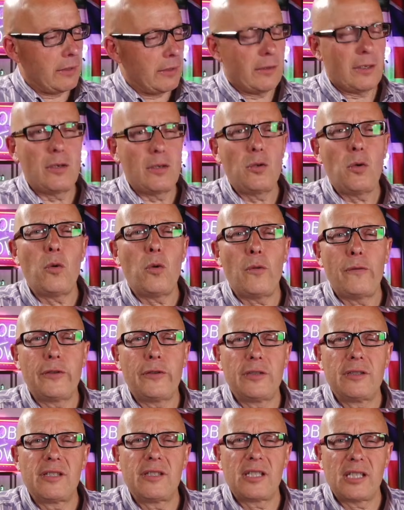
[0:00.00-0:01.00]

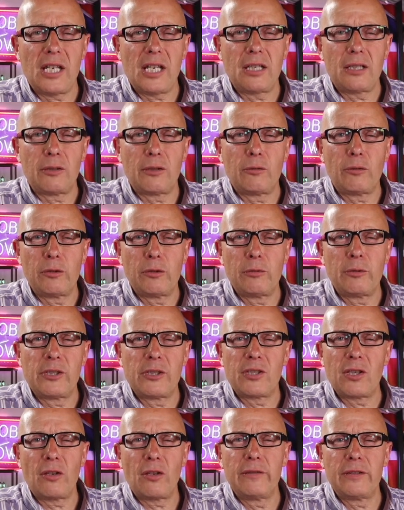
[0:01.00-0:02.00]
northern singer who
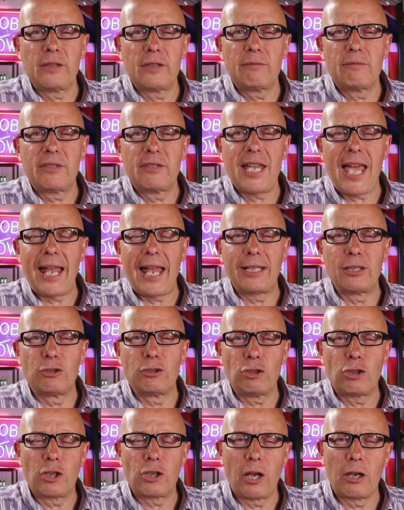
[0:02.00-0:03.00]
was on the
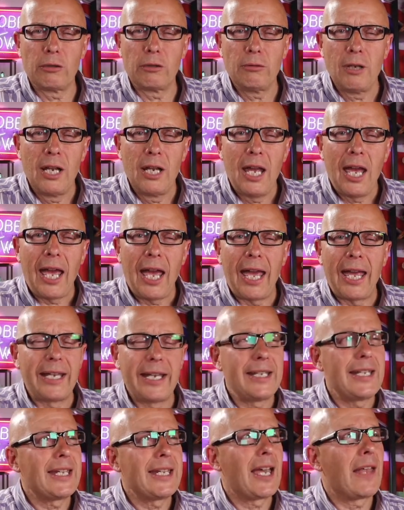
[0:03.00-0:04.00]
talent show,
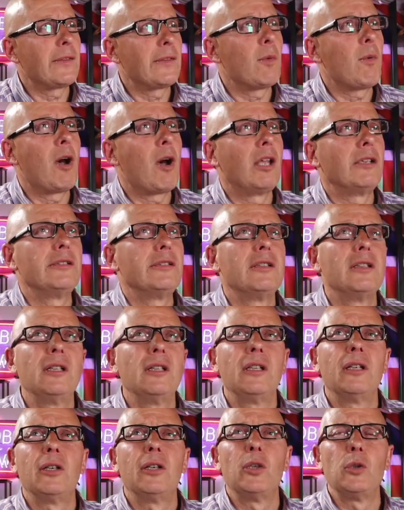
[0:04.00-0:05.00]
and the other one
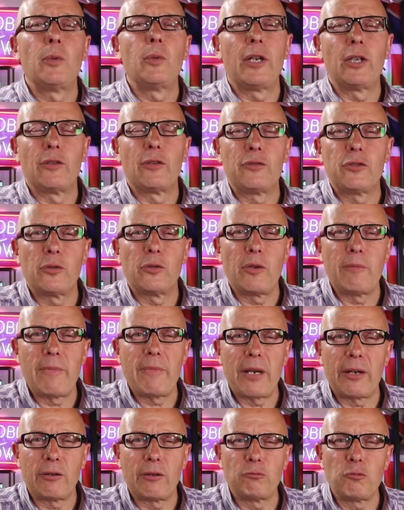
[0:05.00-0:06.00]
who went off to
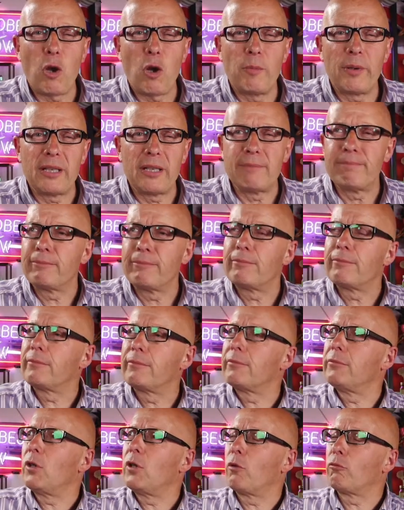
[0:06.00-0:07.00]
America, Robbie
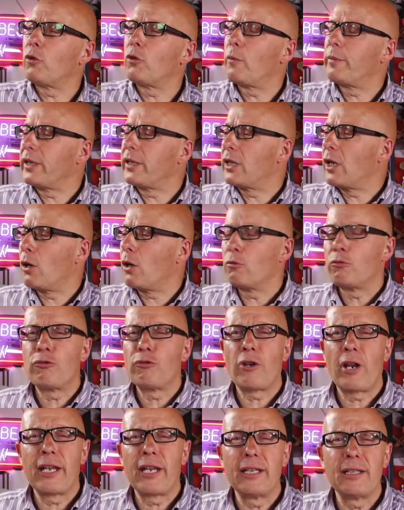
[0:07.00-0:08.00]

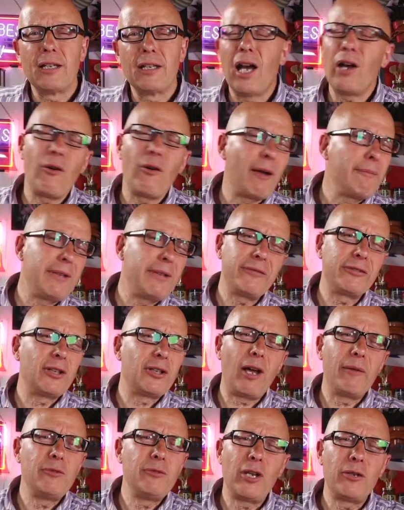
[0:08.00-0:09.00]
Coltrane. Oh,
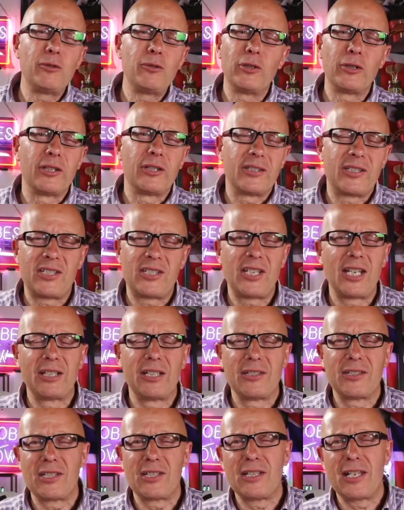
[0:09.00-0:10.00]
I'm no good at
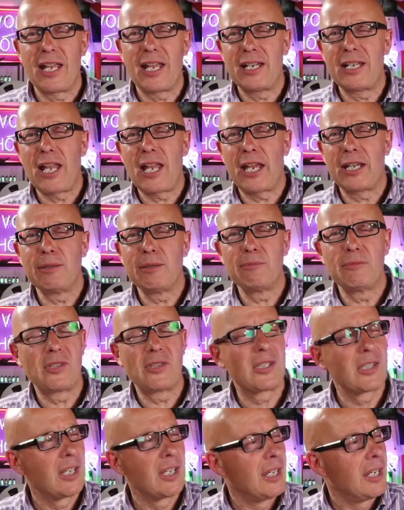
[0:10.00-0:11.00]
singers and their
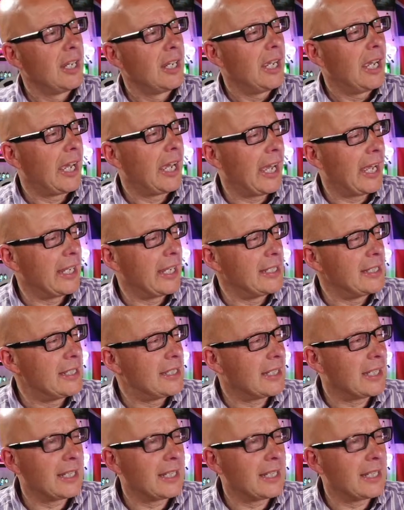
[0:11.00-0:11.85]
names. And